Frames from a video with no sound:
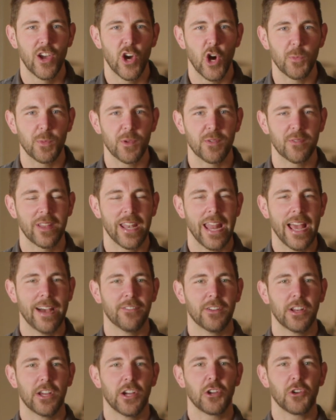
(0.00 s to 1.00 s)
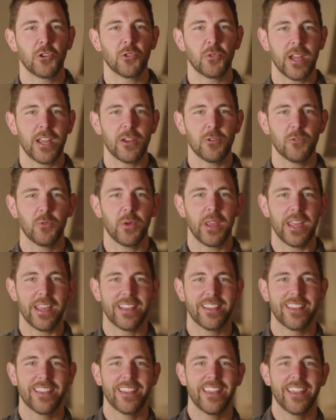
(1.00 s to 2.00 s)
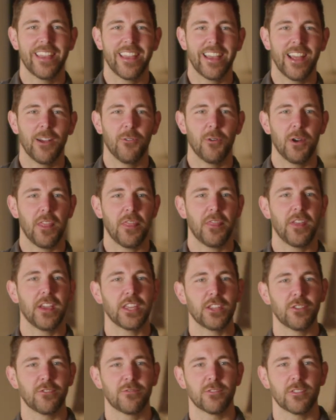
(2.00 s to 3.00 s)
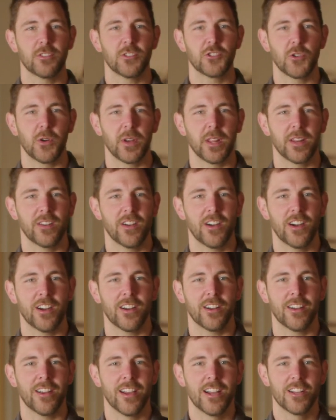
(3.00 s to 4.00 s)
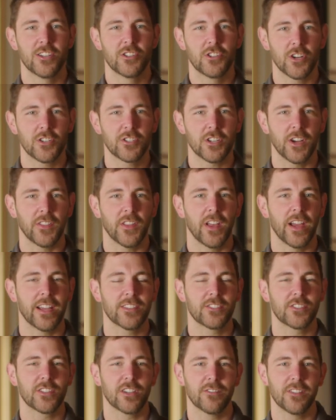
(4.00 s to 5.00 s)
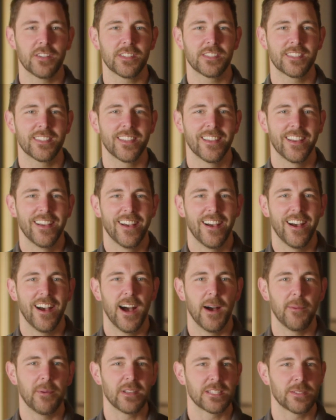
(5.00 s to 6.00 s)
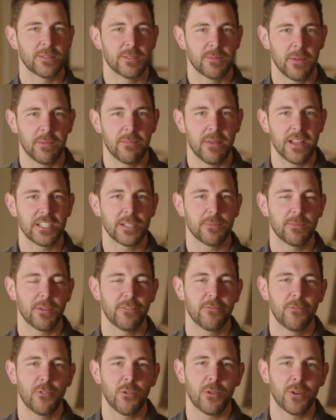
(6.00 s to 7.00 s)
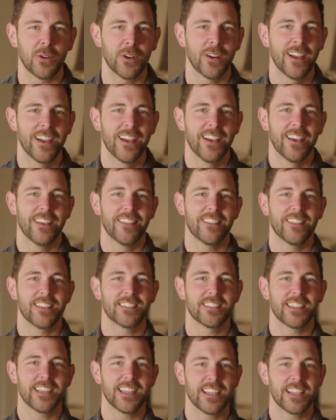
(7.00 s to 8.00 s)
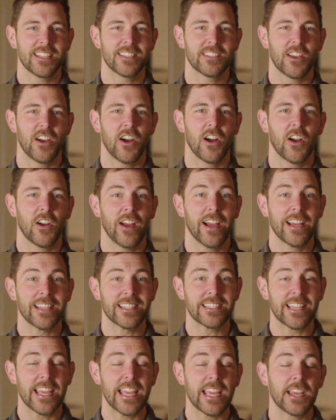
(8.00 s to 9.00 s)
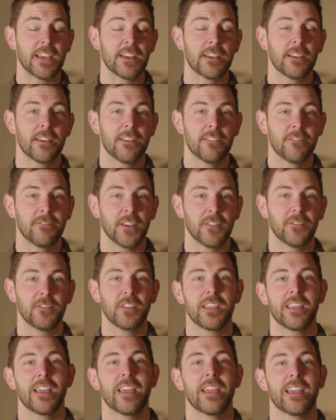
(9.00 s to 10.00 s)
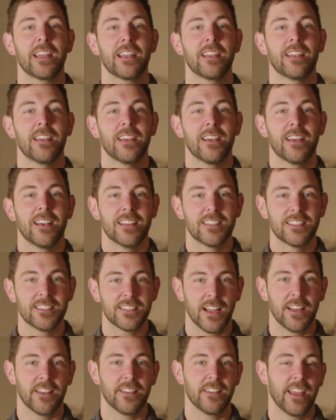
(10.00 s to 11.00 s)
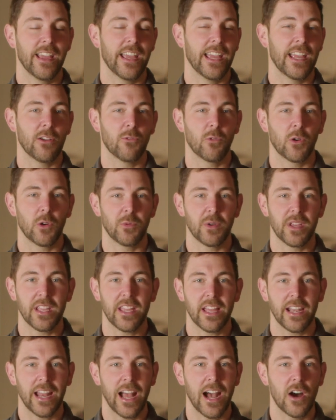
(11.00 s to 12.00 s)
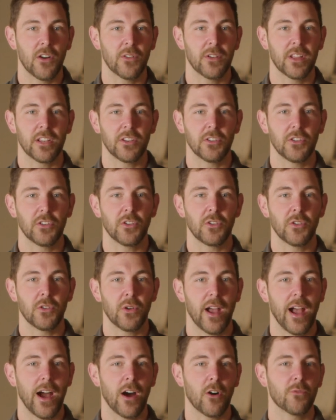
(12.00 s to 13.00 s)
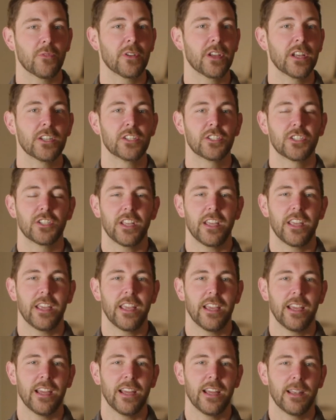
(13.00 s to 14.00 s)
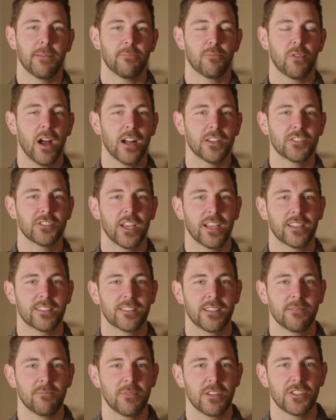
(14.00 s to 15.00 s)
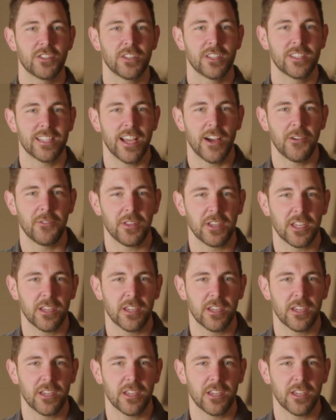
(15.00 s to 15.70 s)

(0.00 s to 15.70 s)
hope you've been having a great week, and I want to thank you for joining our church online service. As it's been mentioned before, this is our Isaiah 58 Sunday, where we get out and do outreach and projects and missions out in the